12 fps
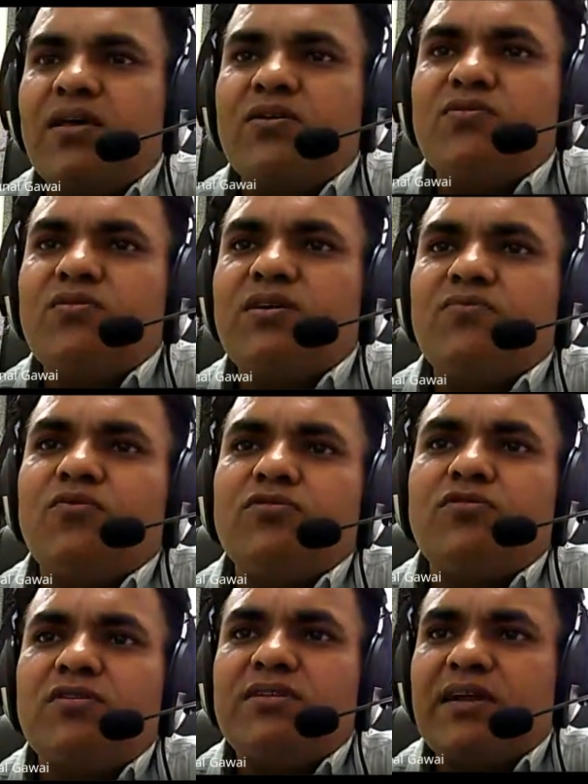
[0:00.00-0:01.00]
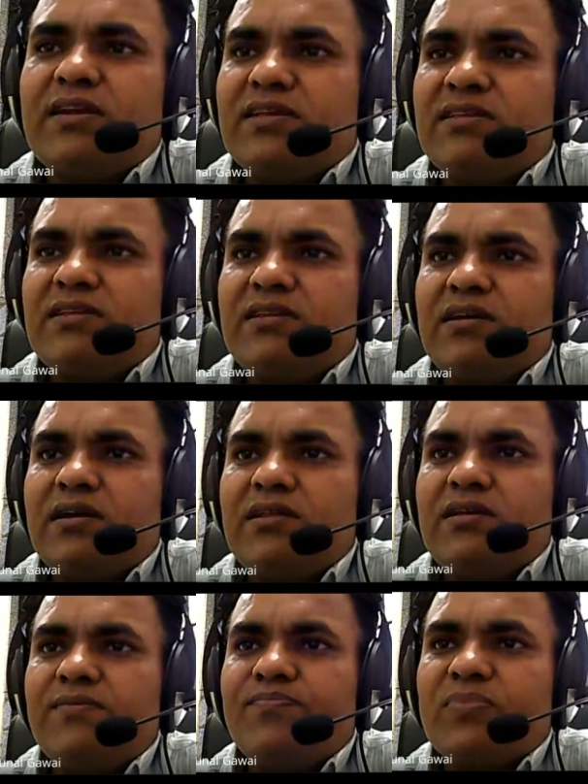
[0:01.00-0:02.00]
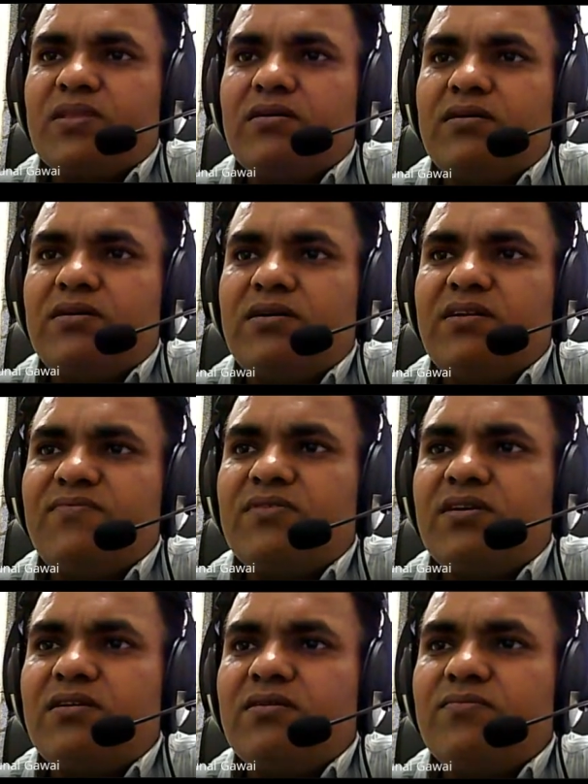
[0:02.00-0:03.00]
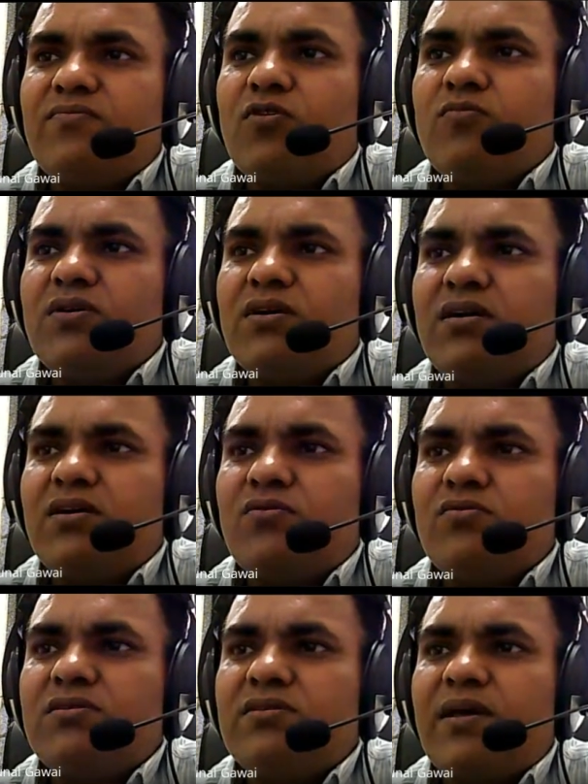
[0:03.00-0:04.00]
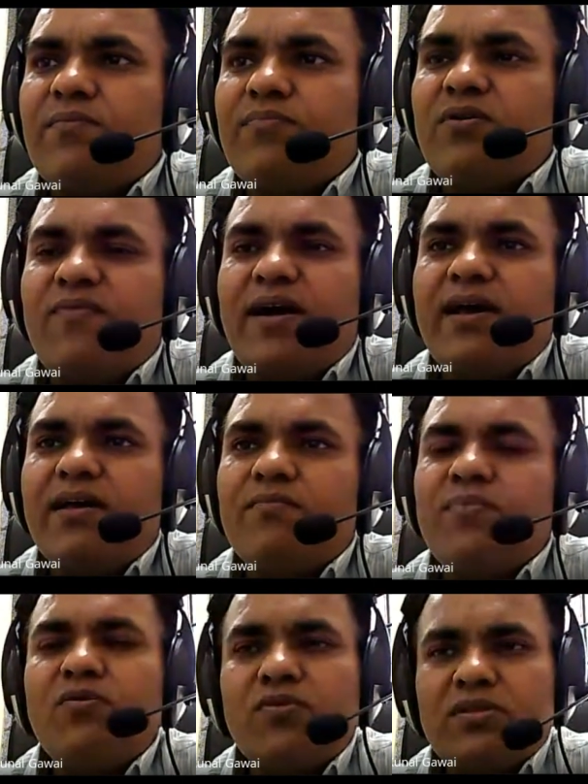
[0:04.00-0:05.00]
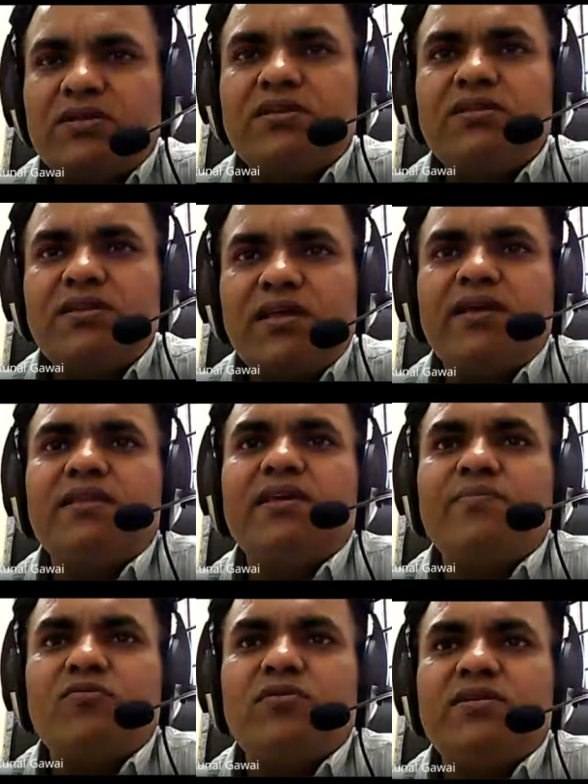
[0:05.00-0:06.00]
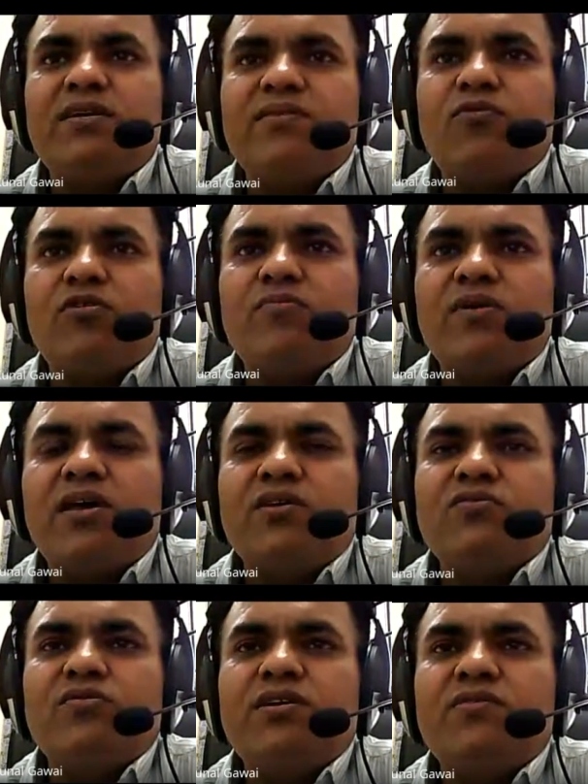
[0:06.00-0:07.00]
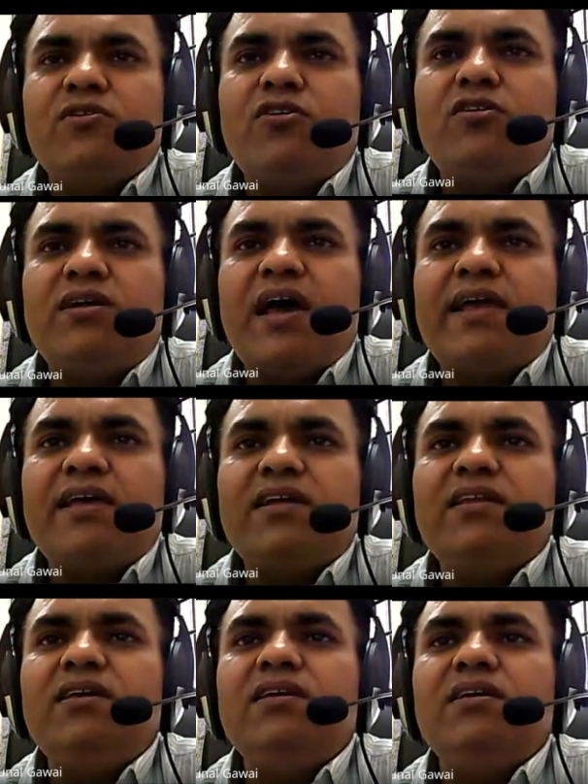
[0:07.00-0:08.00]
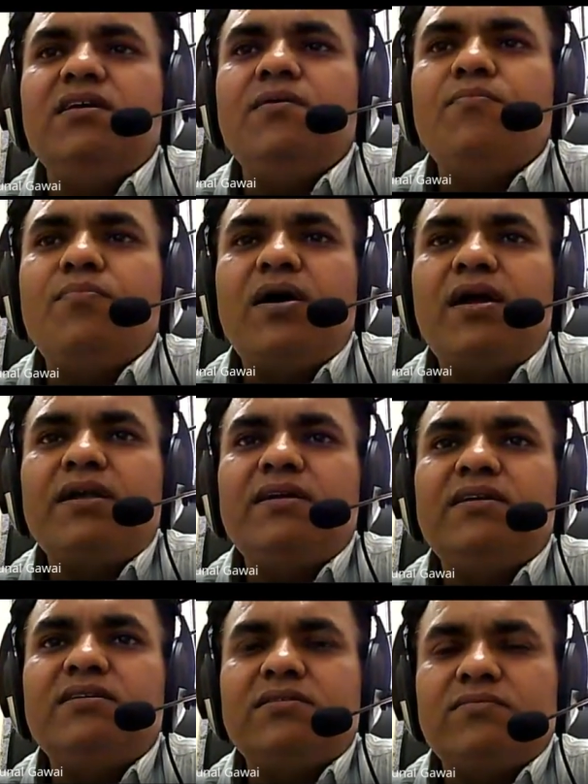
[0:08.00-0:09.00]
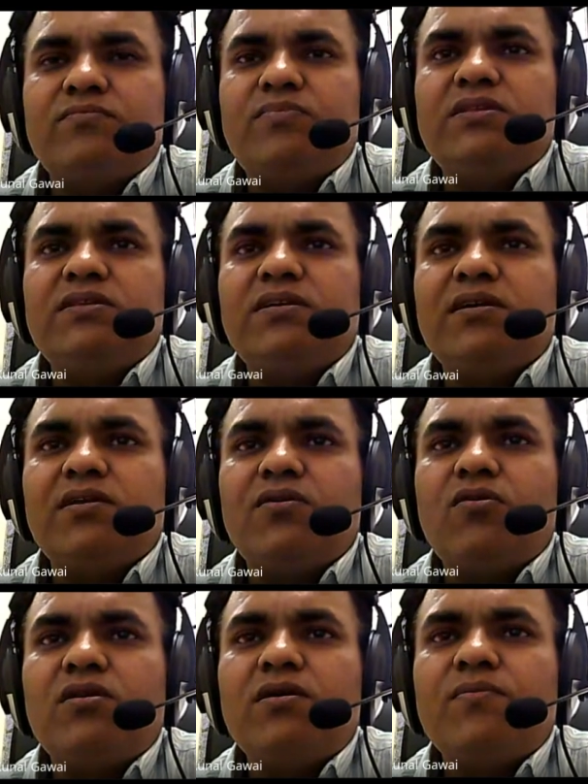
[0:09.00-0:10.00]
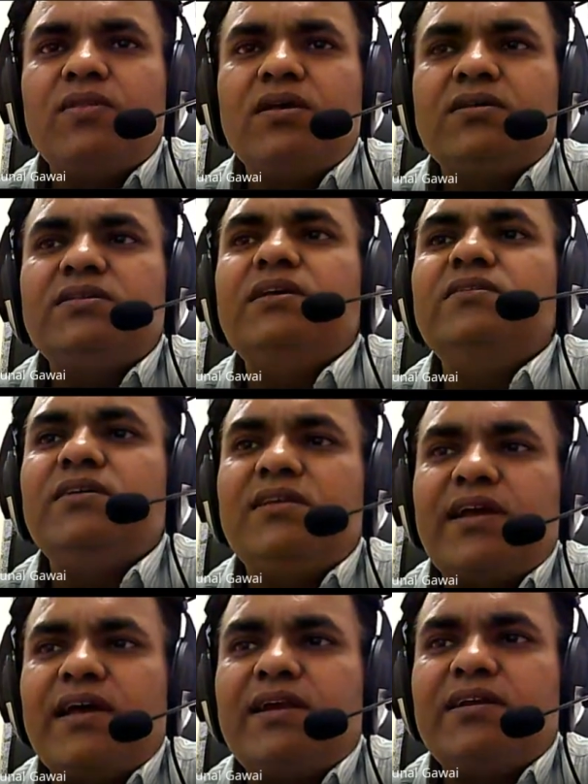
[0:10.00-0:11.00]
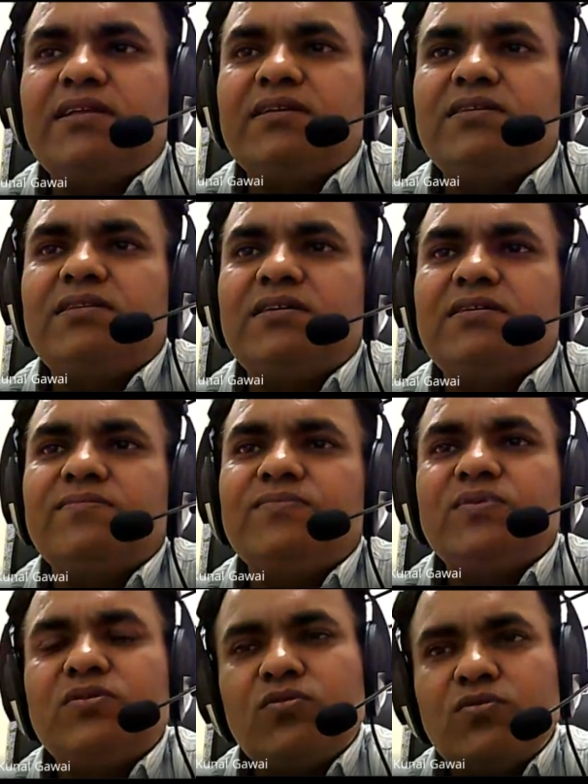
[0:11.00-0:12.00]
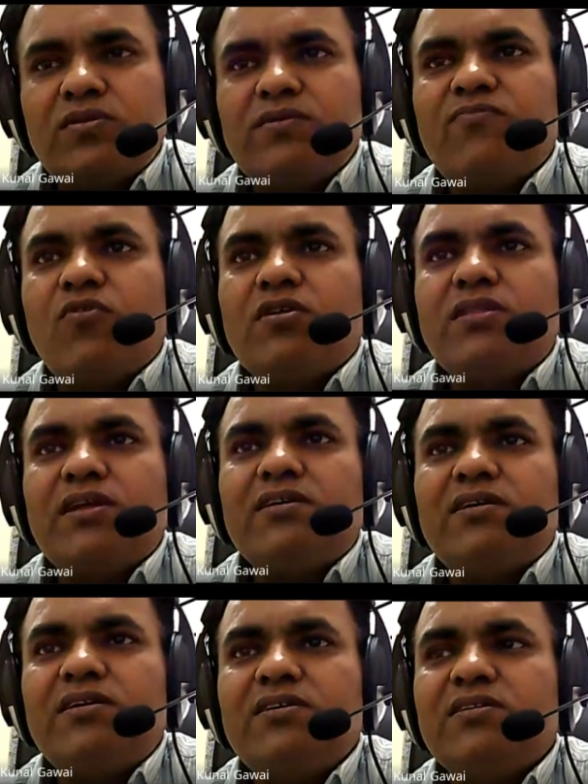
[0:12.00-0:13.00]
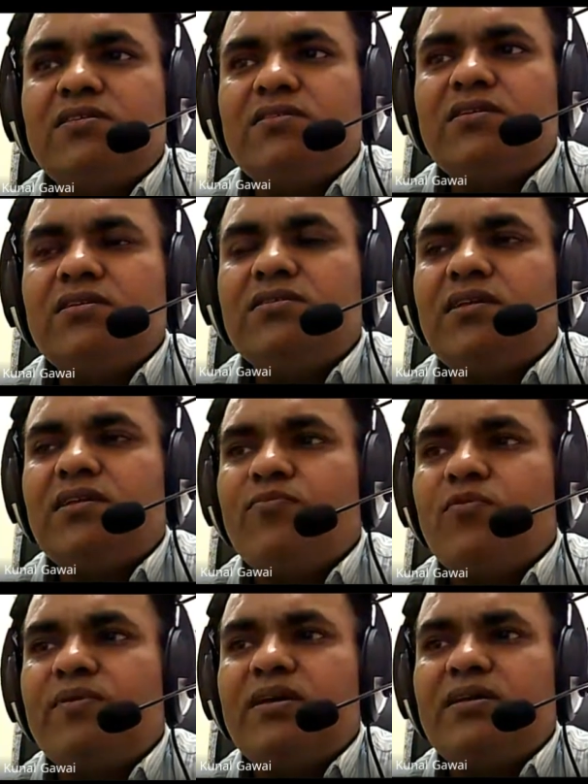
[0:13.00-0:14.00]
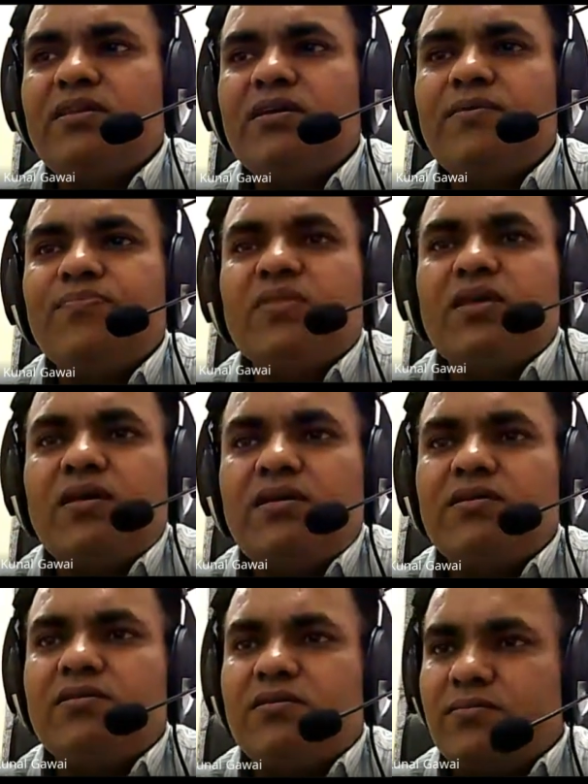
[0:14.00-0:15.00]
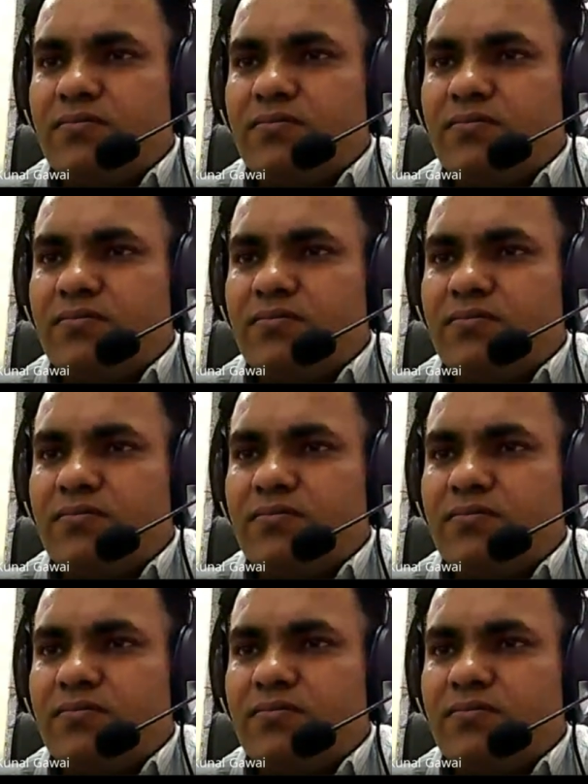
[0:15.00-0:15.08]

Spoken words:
So it was not statistically different from the control sample. Why? Because it is in an encapsulated form. So it will not directly impart its physical or sensory characteristic. So for that condition, such type of technique is